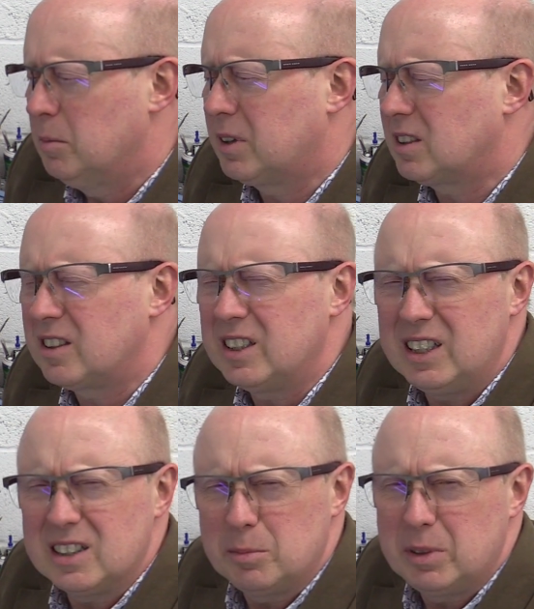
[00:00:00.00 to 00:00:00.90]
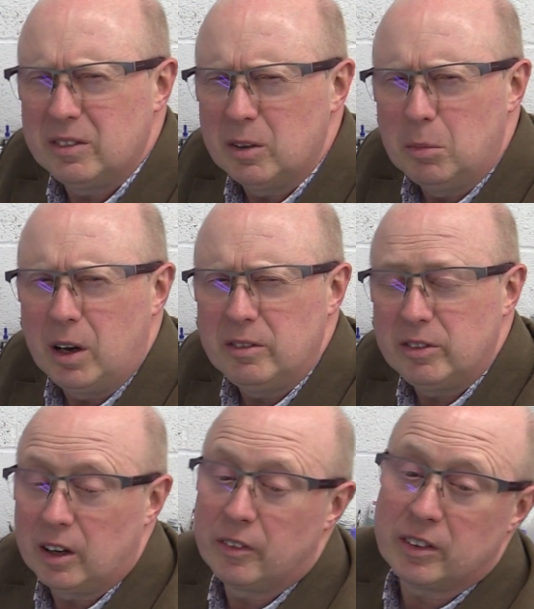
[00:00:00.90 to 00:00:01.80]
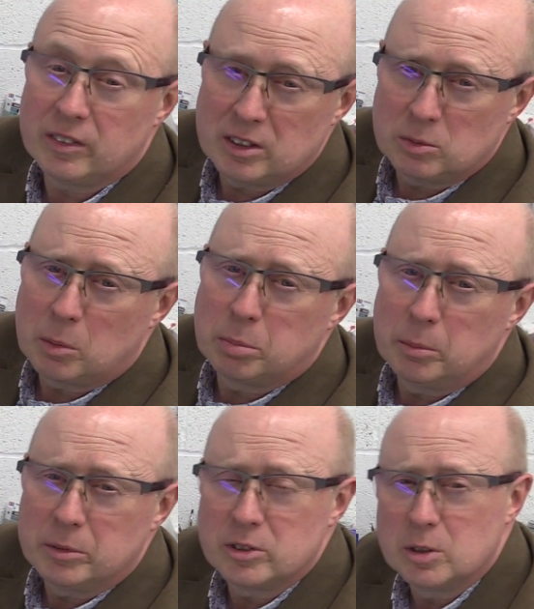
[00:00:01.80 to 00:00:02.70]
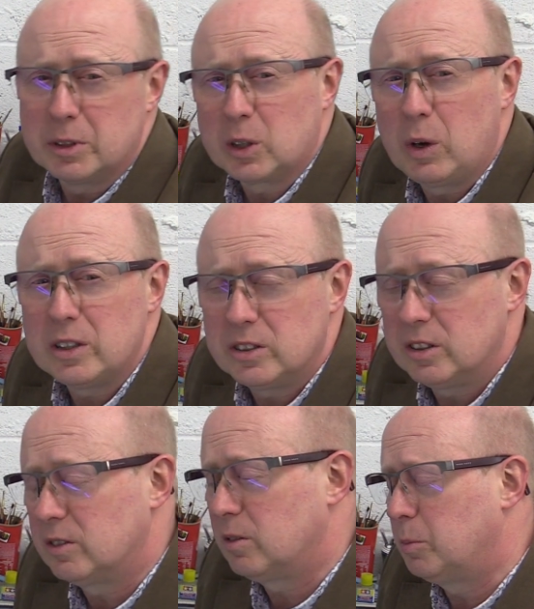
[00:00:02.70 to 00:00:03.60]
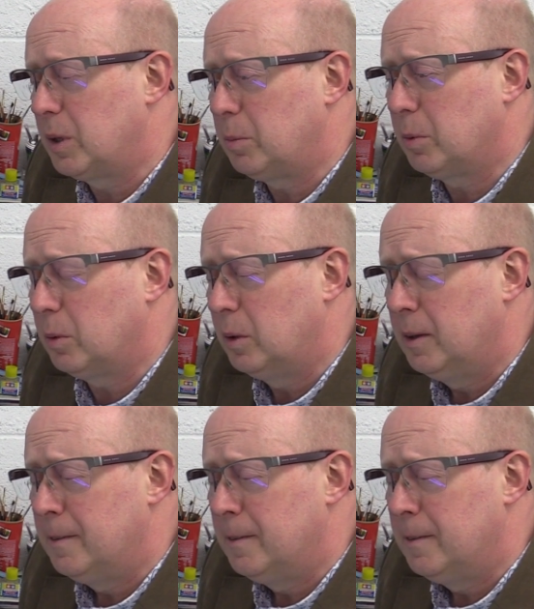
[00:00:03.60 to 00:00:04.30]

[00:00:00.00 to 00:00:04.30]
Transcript: Because I think it's a bit of a minefield. I think this is what prompted some of the questions people.